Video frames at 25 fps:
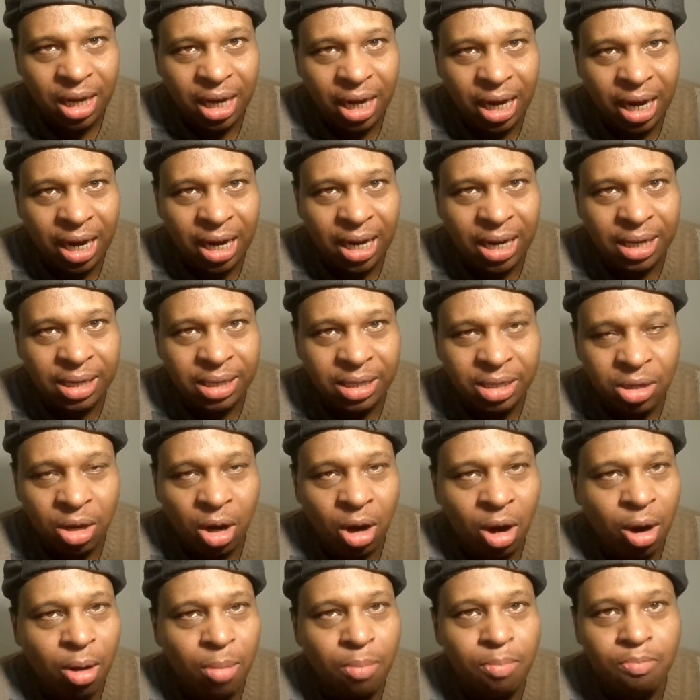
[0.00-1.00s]
And you
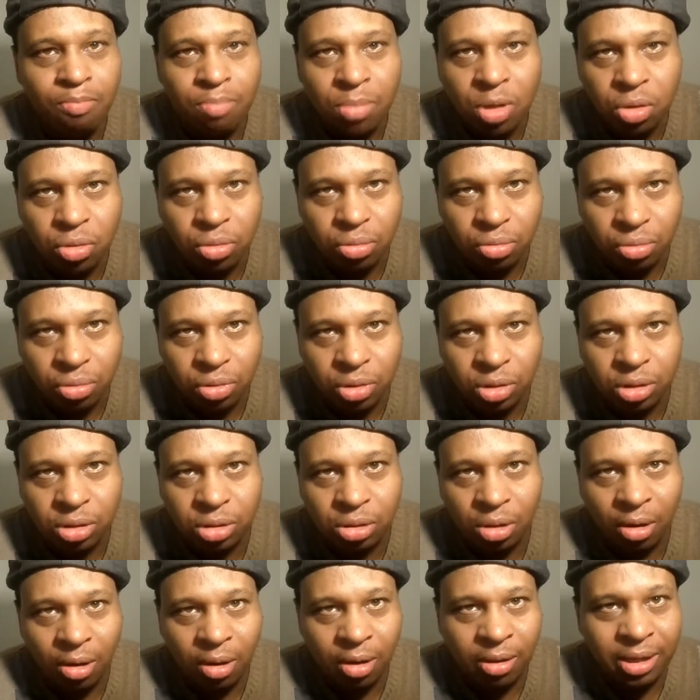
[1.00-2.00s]
are
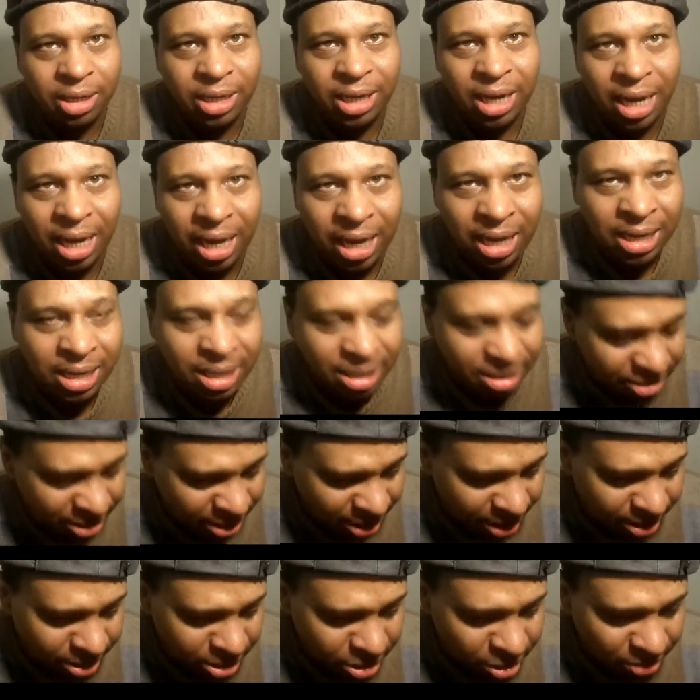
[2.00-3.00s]
moose or
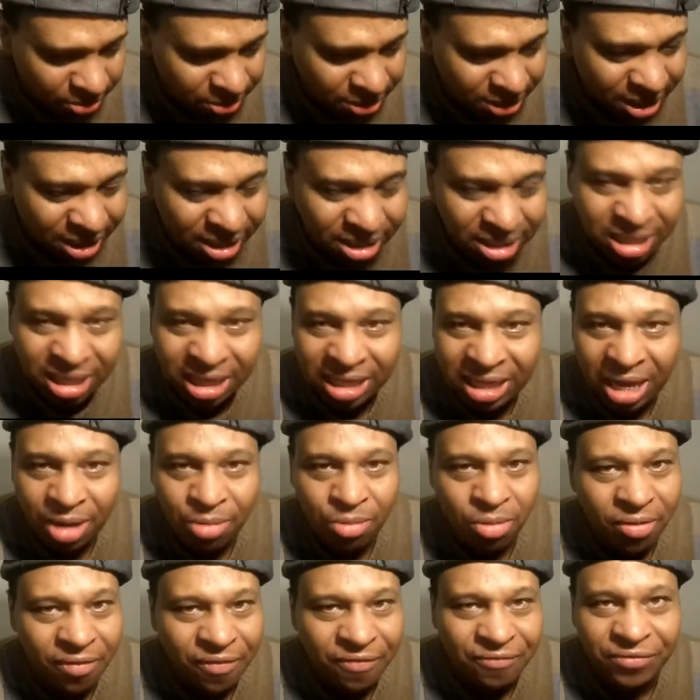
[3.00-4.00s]
anything,
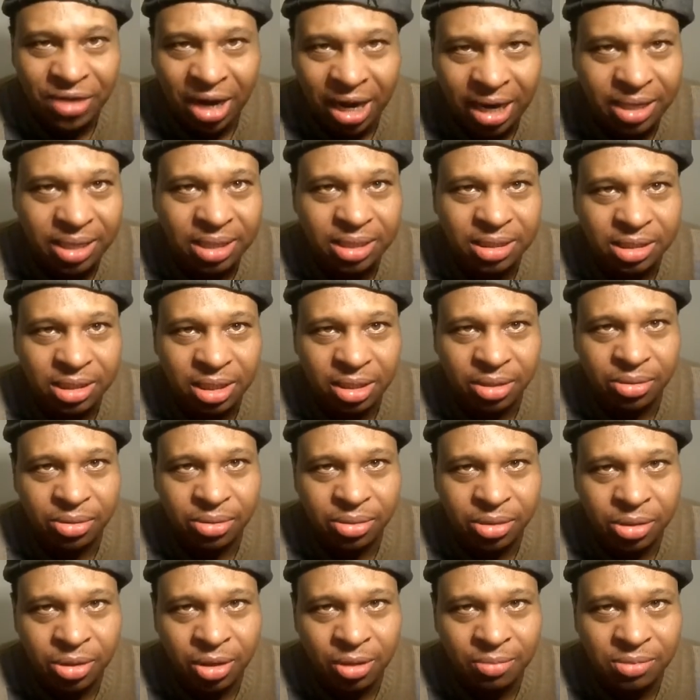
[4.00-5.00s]
they will fight each other.
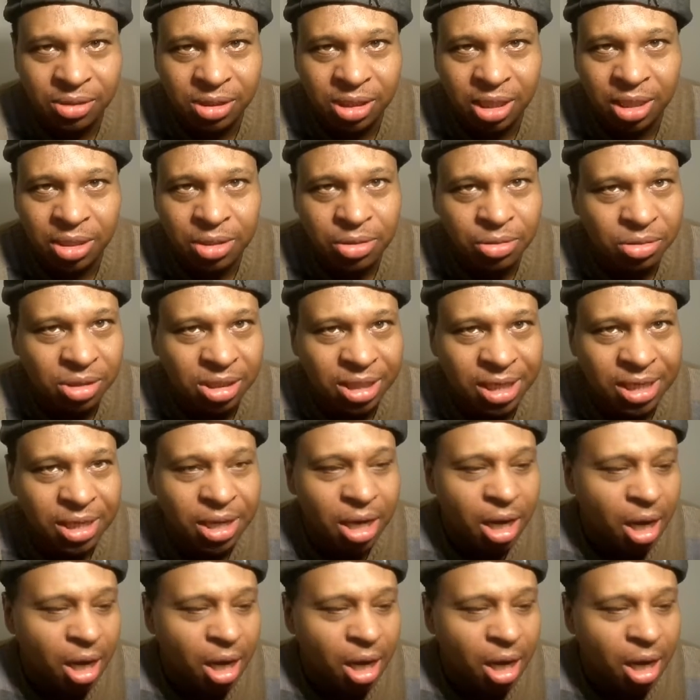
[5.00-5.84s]
You see